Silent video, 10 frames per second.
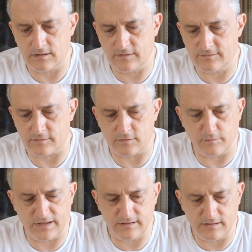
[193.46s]
strong
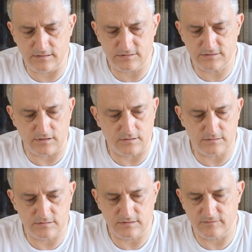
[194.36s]
metal, so
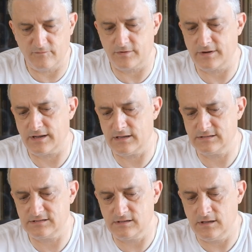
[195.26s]
very
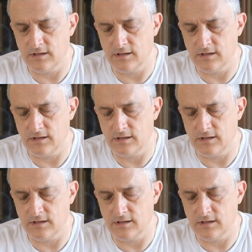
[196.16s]
nice.